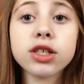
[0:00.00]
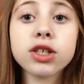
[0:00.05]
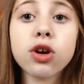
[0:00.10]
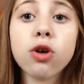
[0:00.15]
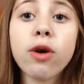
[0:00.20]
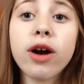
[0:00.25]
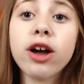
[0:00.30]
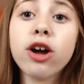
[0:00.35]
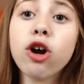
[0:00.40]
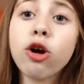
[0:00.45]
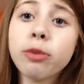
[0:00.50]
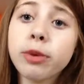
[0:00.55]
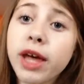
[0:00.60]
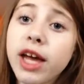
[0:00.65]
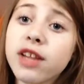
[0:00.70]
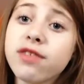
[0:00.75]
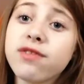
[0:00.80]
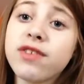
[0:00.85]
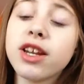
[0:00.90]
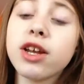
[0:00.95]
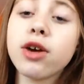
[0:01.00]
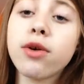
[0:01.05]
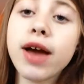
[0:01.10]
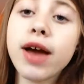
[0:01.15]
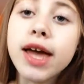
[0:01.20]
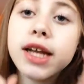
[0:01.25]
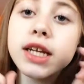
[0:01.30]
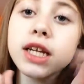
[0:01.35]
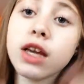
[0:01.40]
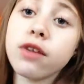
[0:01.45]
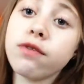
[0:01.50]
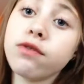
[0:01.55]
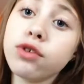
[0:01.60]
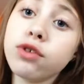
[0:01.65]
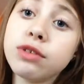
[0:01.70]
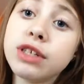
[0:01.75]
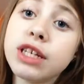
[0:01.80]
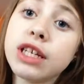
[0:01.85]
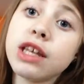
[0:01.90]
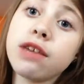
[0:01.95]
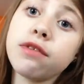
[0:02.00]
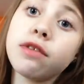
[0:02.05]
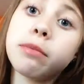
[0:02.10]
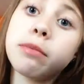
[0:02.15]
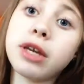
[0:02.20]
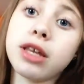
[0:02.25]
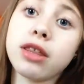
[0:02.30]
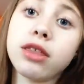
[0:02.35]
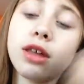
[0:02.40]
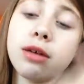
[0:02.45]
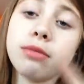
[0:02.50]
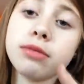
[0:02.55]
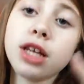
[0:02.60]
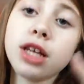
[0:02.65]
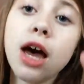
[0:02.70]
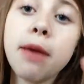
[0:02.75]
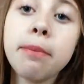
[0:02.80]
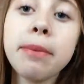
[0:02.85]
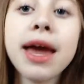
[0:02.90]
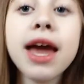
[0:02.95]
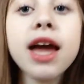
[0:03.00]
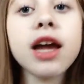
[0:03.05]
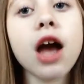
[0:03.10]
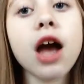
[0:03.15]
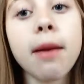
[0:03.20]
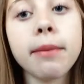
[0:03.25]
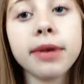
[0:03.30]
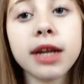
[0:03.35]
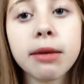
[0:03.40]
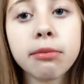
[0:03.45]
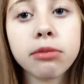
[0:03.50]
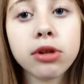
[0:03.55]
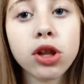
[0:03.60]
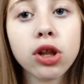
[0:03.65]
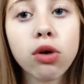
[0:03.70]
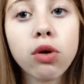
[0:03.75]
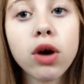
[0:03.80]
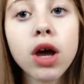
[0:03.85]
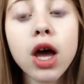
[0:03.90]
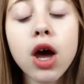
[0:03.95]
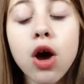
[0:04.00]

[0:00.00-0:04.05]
so I hope you liked the video. And if you did, give it a big thumbs up and comment down below